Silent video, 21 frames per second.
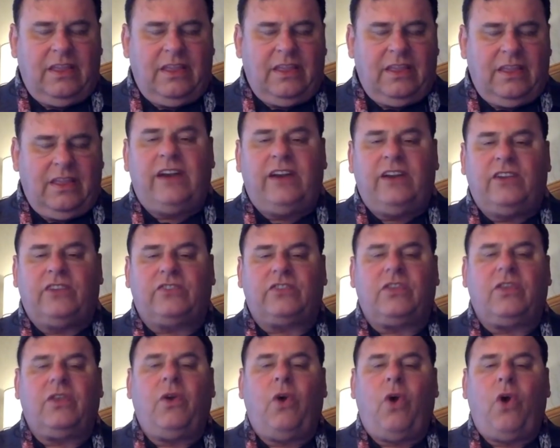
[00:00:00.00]
that it
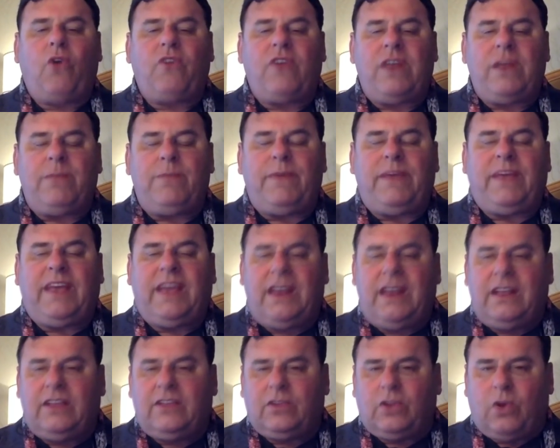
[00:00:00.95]
is already
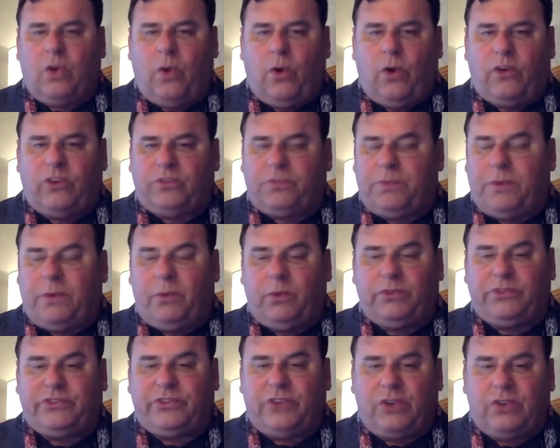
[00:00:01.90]
beginning to cause, but
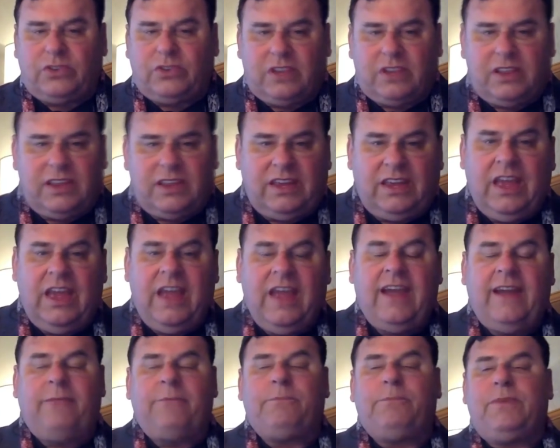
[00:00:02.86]
will certainly
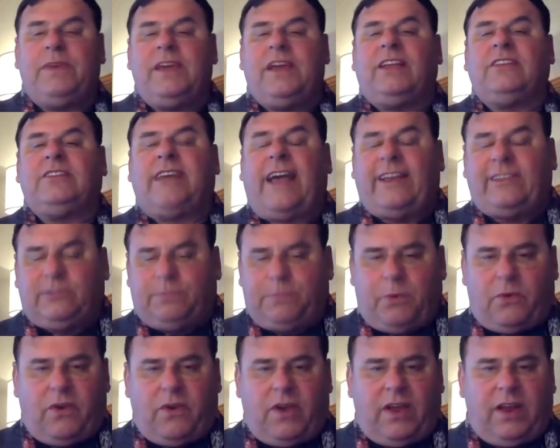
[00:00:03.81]
be
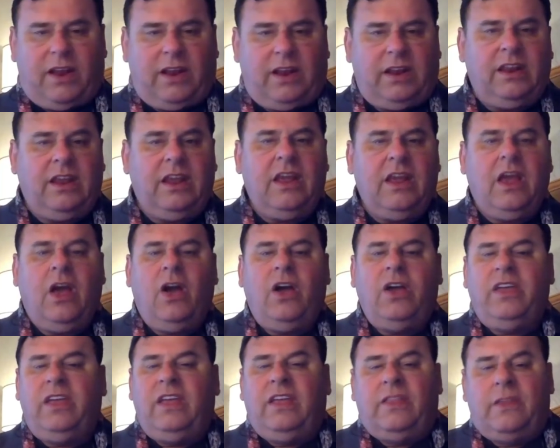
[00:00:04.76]
exacerbated
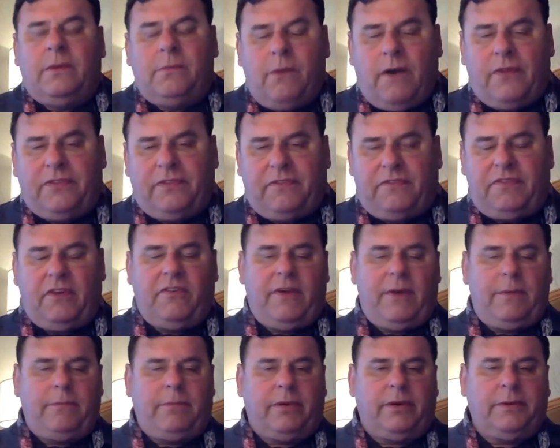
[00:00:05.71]
in the month of
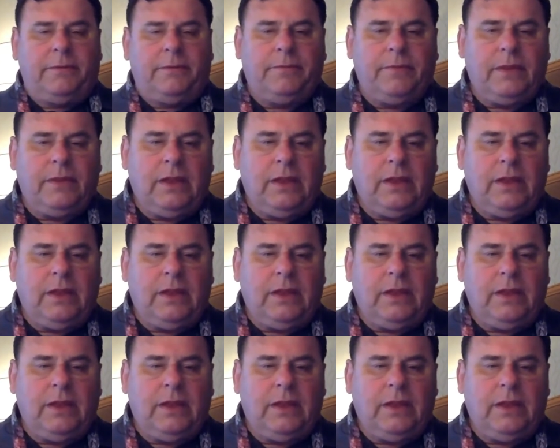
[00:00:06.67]
November,